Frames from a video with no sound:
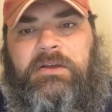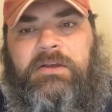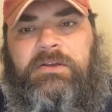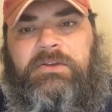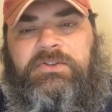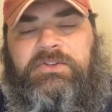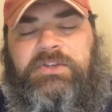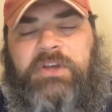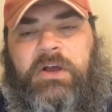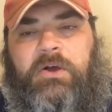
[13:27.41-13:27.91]

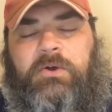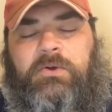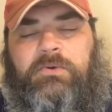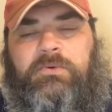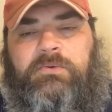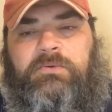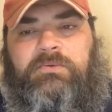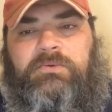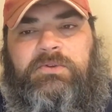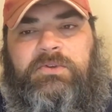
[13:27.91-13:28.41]

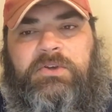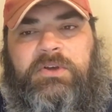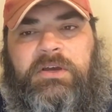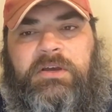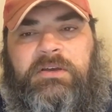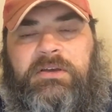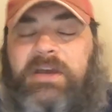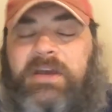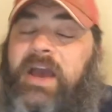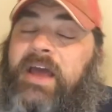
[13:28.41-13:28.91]
So you
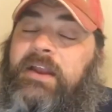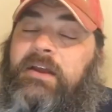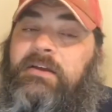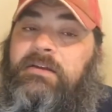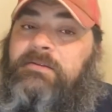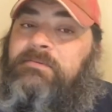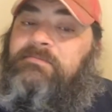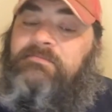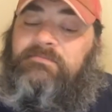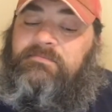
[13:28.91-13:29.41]
got to
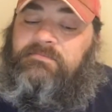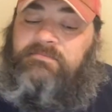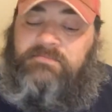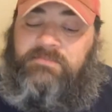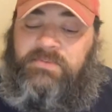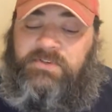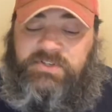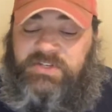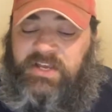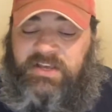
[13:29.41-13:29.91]

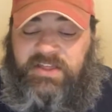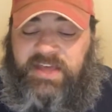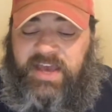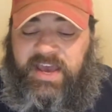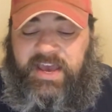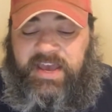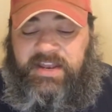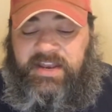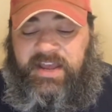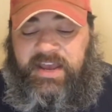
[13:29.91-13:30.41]
see
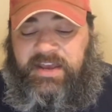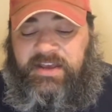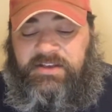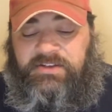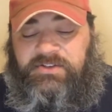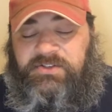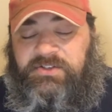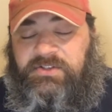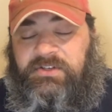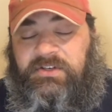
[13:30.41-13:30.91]
that
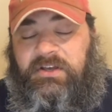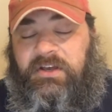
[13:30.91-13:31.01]
as